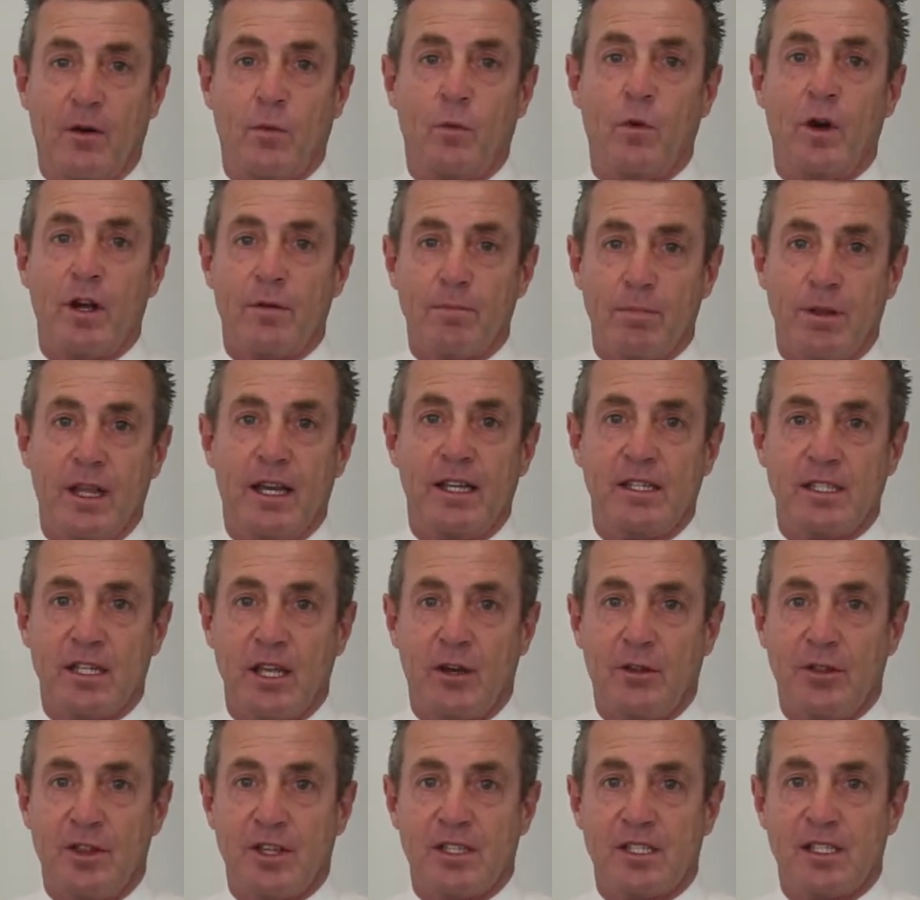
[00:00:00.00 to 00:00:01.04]
workplace
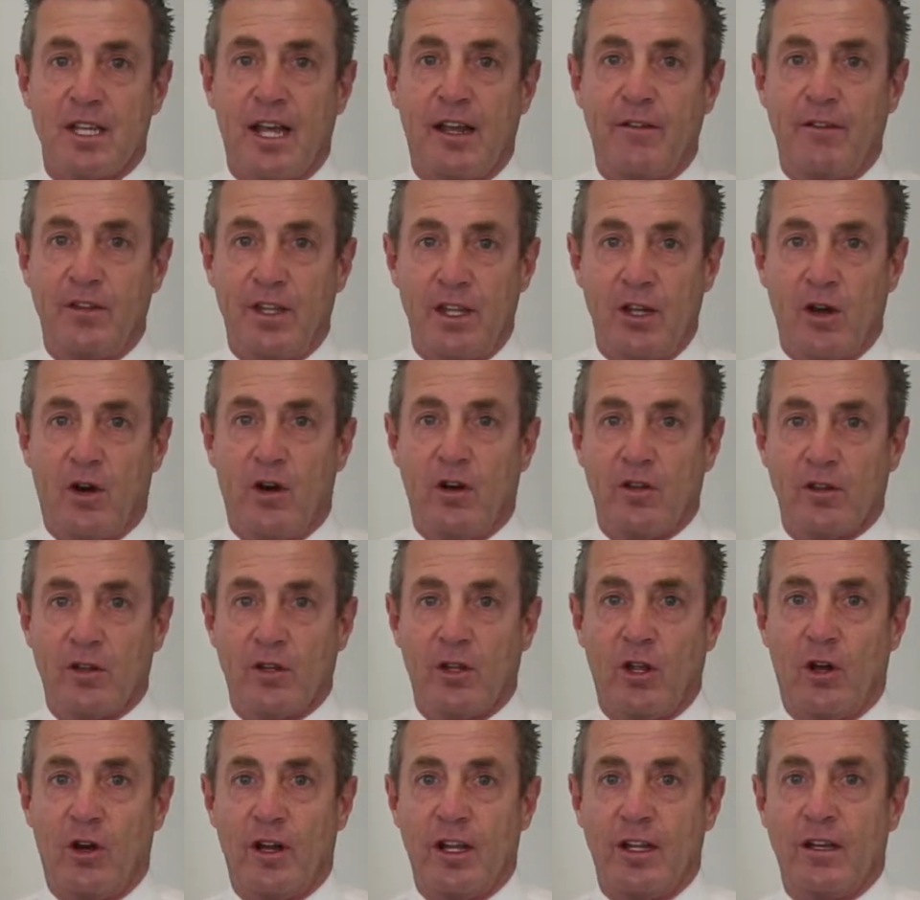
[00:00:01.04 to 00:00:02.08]
health and safety
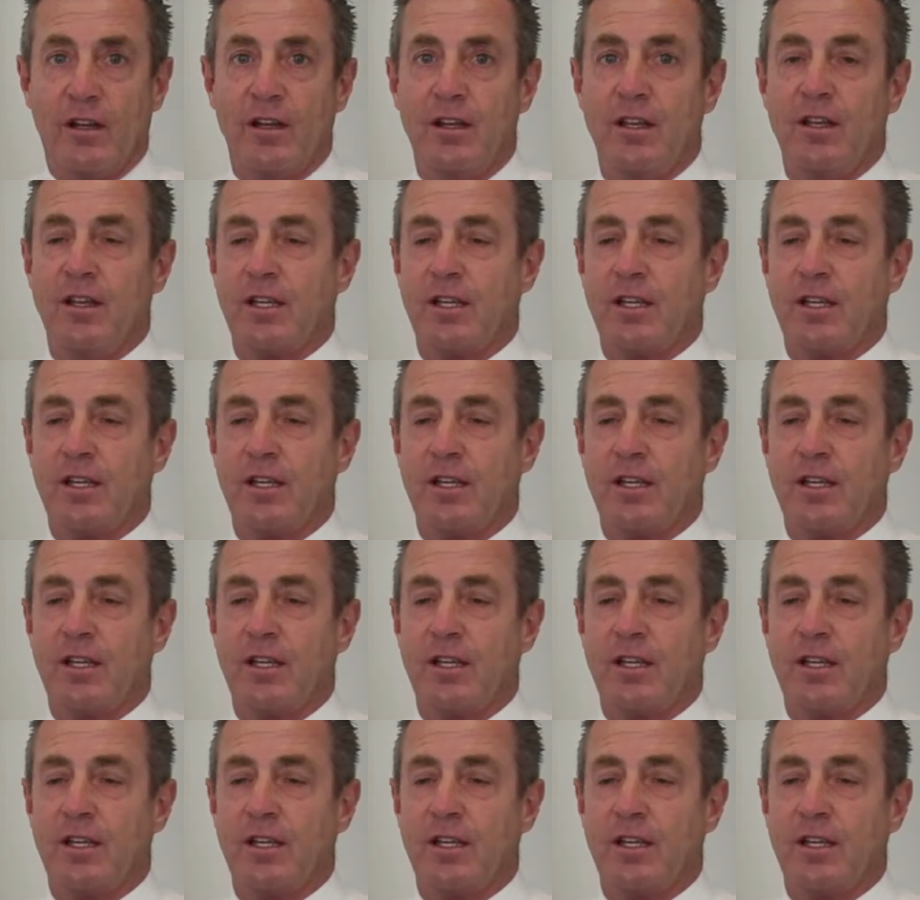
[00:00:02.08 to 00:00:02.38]
online,